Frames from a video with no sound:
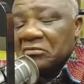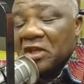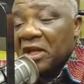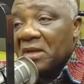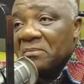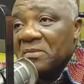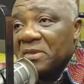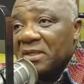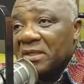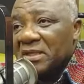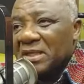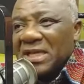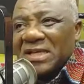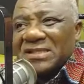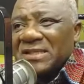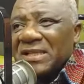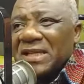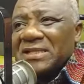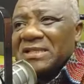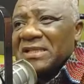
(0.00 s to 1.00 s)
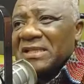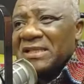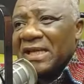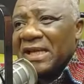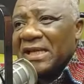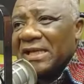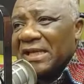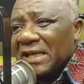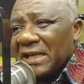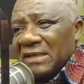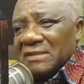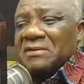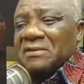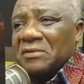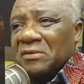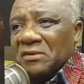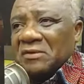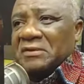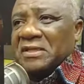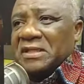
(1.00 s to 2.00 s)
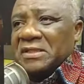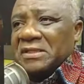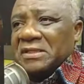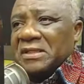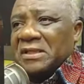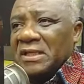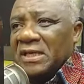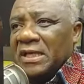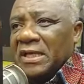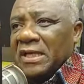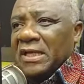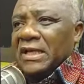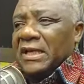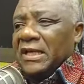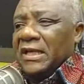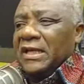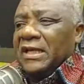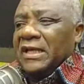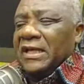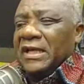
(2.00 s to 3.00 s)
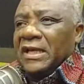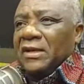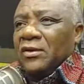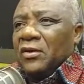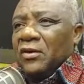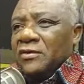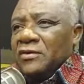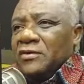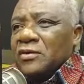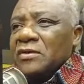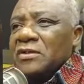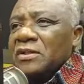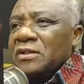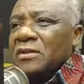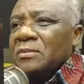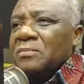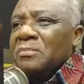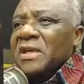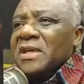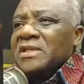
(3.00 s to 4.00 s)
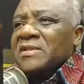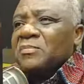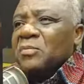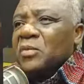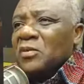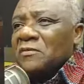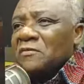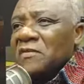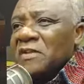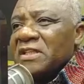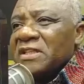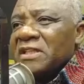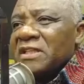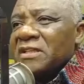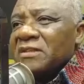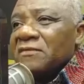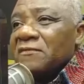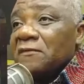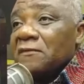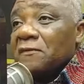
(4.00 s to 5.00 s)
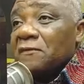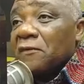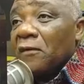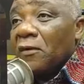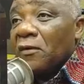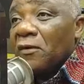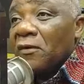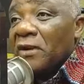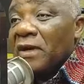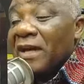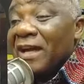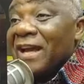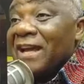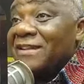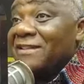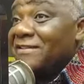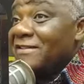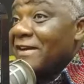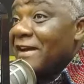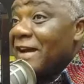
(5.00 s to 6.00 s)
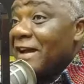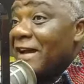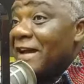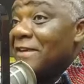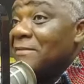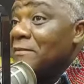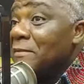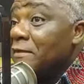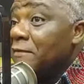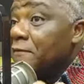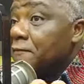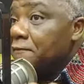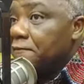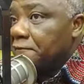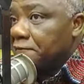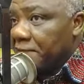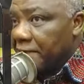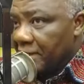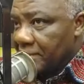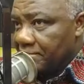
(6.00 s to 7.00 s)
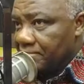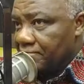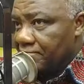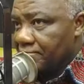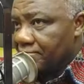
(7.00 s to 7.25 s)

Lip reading: Maybe there's nothing like early Congress. Constitution makes provision for a time frame.